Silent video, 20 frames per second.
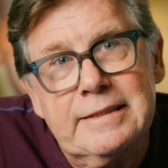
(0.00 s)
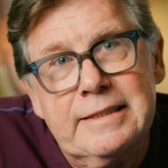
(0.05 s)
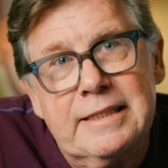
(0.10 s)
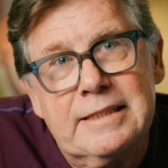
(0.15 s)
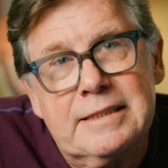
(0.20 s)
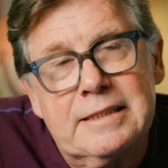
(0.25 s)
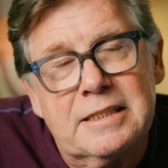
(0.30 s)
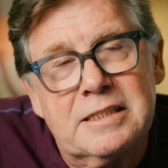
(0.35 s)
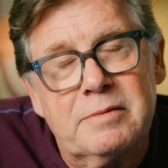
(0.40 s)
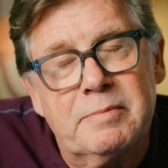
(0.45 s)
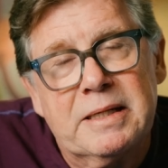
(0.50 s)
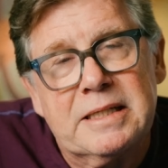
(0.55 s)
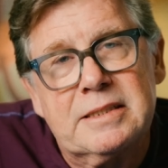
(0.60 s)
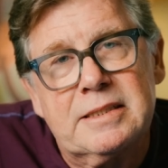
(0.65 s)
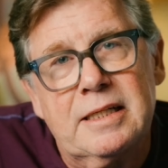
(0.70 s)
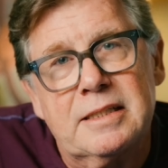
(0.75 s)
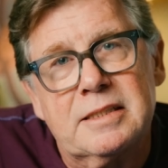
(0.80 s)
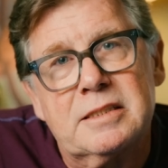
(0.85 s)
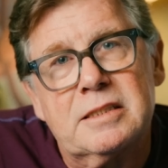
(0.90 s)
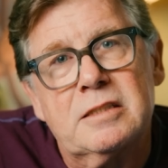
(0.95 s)
it doesn't make
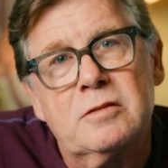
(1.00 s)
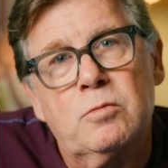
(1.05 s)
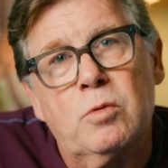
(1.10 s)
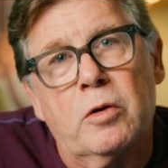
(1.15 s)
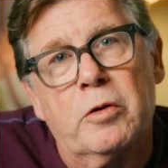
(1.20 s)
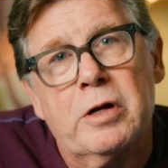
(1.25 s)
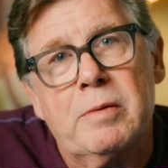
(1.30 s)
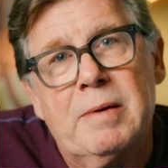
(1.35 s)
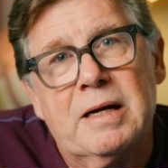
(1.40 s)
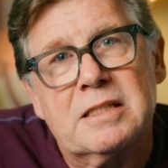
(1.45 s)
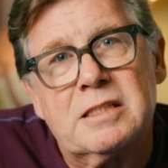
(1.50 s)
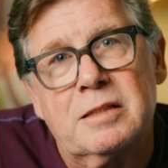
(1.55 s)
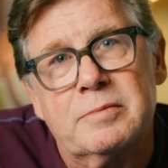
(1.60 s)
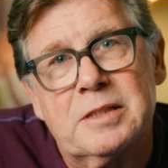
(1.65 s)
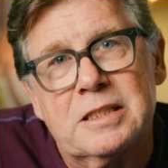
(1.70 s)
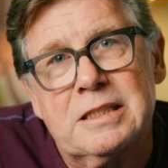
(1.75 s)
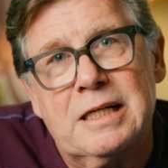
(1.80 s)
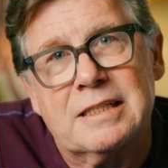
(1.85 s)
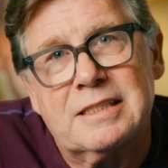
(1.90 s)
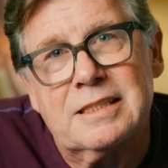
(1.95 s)
sense to worry about
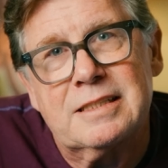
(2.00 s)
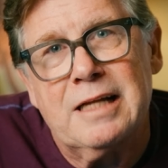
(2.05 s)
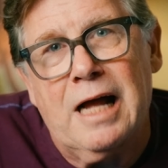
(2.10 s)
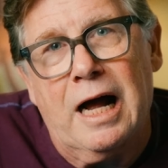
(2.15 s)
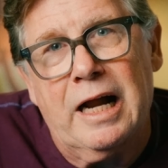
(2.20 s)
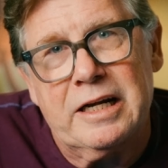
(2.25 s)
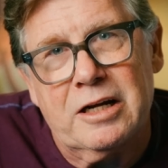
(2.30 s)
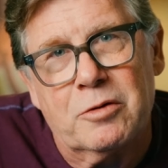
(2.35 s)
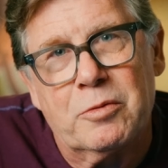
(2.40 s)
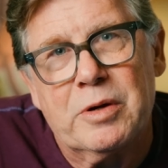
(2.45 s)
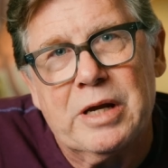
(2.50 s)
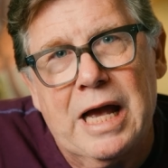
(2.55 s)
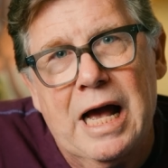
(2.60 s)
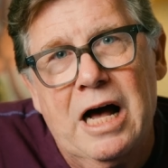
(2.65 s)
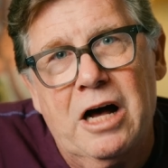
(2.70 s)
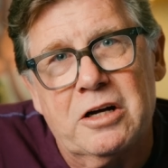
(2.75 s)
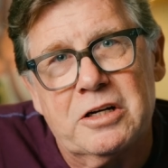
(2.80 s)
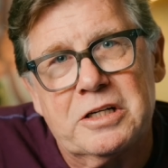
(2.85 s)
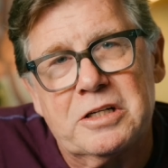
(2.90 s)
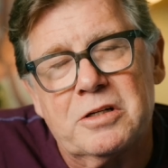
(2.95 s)
something that's not a
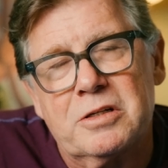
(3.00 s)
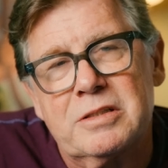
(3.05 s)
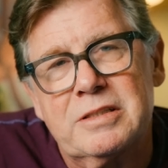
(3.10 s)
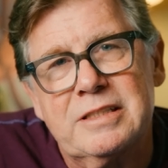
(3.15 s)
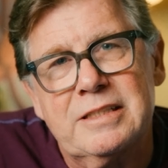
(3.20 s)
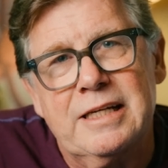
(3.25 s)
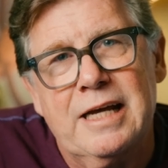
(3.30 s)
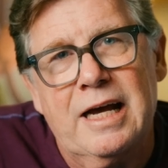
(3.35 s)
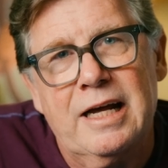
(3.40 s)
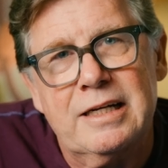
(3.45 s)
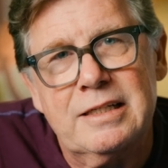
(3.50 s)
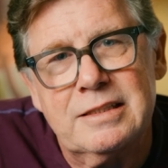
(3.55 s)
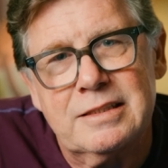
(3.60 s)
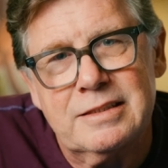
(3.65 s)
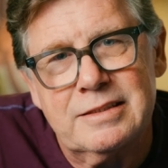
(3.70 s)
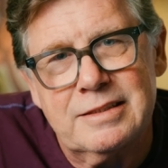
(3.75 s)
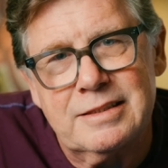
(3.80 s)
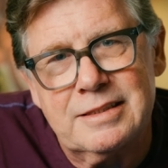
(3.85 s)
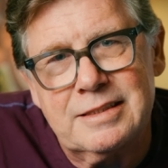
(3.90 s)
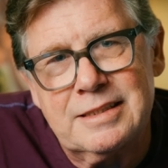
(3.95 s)
reality yet.
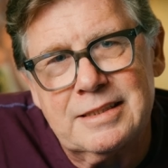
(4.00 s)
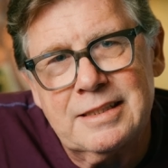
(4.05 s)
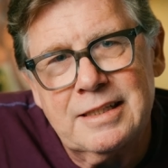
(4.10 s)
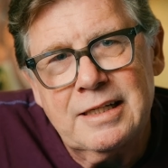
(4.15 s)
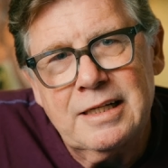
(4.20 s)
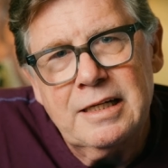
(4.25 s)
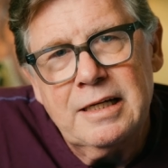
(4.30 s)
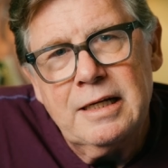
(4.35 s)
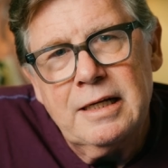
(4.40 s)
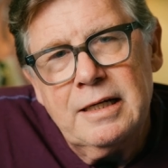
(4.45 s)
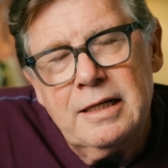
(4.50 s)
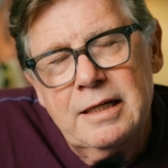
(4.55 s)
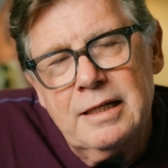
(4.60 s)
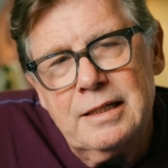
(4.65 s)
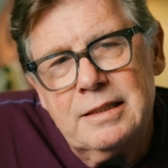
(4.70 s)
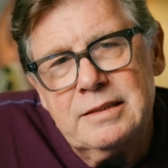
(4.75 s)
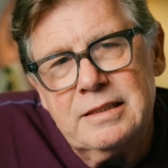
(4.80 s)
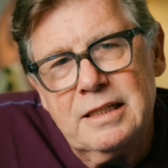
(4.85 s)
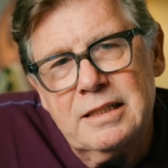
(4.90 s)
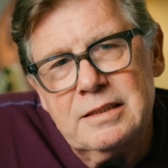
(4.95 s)

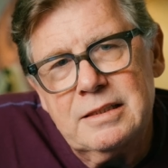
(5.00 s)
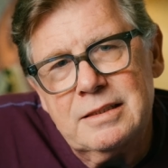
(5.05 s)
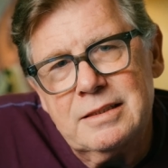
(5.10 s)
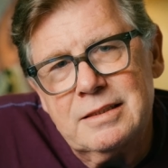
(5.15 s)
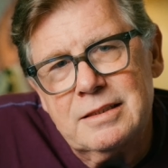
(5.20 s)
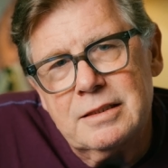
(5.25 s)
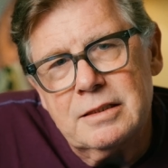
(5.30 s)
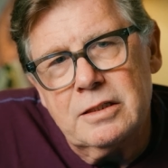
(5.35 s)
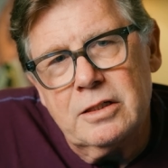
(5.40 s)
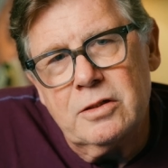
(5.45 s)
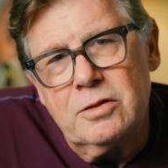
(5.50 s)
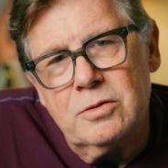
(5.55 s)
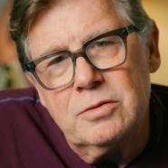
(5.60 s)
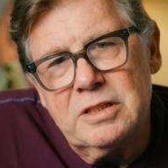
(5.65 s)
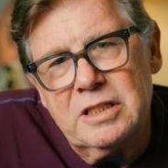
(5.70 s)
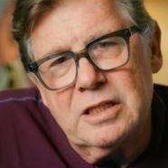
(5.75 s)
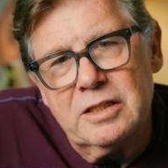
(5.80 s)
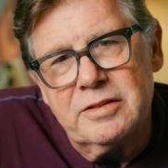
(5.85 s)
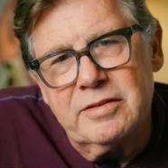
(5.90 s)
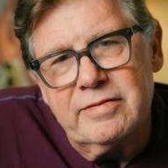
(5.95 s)
And then, you know,
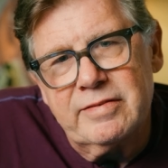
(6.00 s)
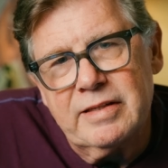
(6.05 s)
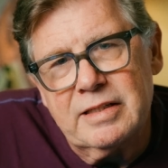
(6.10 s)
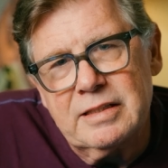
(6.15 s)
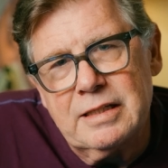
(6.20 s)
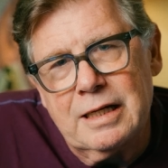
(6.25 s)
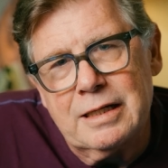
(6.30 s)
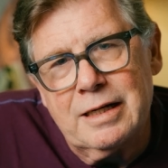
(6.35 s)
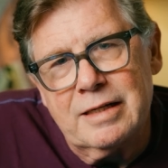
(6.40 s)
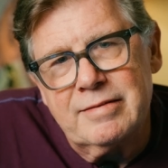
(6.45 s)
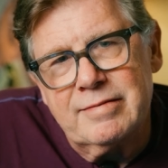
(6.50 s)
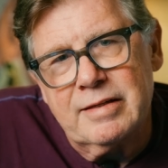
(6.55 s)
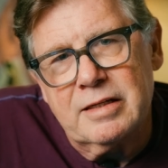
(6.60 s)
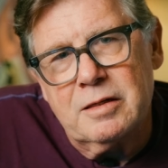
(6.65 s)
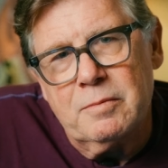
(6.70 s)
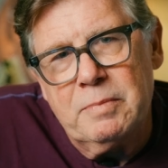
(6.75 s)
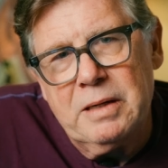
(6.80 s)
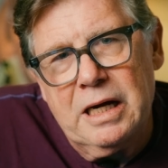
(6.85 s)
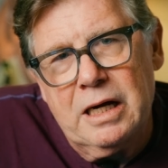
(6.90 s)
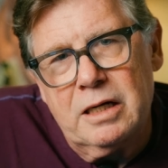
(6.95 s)
the other thing that I think
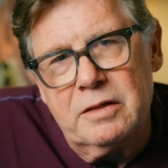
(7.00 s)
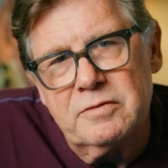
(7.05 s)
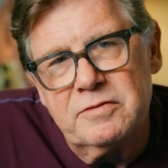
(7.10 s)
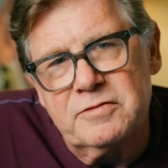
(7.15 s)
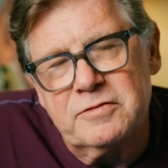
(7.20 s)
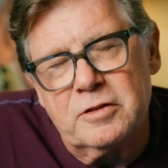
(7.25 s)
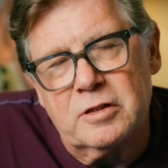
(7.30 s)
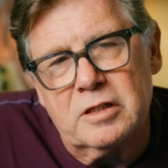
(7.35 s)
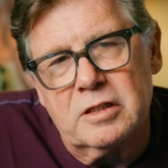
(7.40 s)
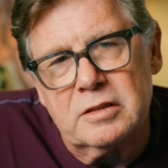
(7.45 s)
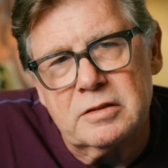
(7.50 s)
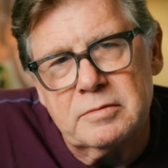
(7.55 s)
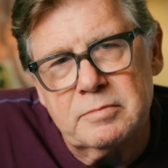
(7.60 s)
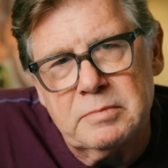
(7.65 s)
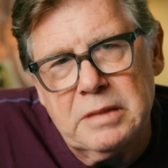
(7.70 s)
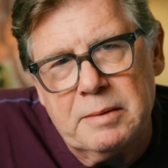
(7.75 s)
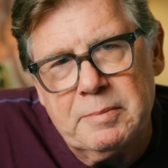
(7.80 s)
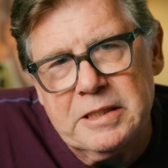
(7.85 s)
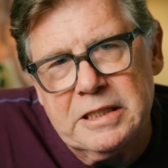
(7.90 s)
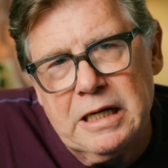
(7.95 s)
about for
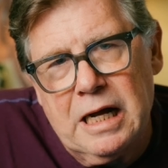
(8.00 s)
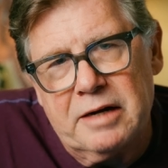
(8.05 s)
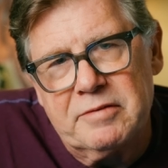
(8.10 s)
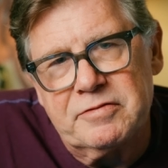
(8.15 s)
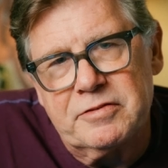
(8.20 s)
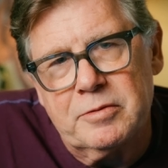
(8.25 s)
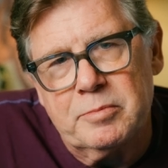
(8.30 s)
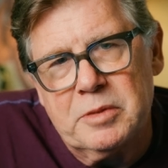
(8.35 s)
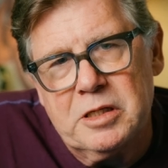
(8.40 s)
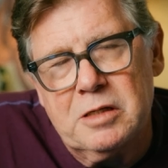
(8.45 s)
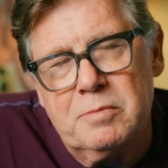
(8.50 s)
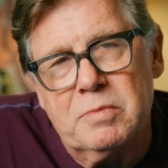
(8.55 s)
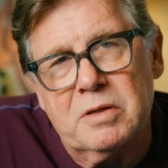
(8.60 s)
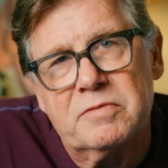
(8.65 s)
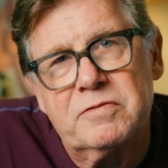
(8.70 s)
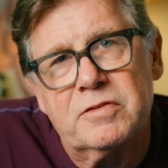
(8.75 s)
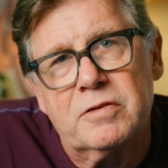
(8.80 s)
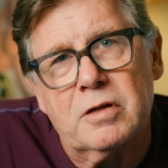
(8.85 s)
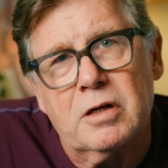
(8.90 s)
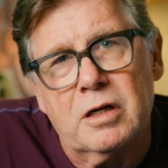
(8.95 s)
maybe not for me,
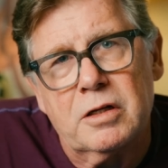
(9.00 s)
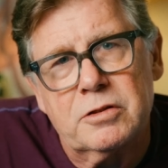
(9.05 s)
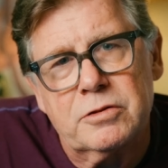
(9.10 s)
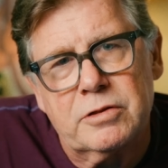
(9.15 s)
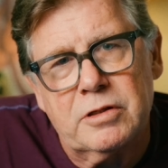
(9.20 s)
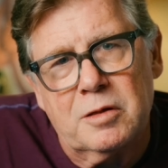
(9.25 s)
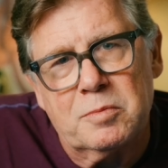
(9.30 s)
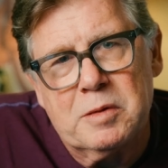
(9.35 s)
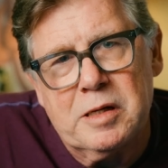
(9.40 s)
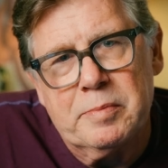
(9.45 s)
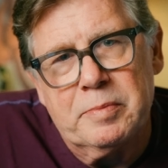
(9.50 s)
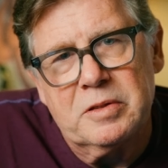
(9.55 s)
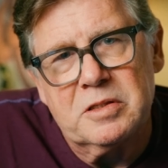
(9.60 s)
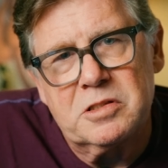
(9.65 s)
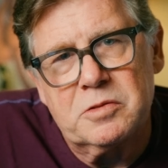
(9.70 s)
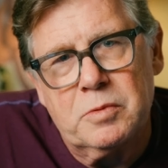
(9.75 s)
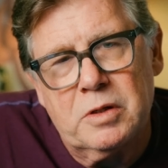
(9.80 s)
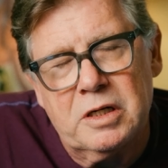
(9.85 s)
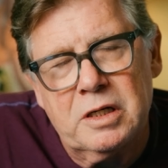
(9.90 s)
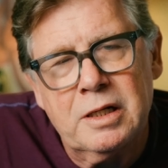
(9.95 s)
but for other young people
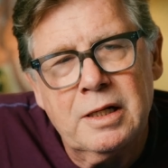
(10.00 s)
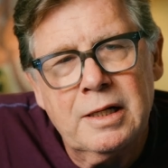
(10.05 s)
is what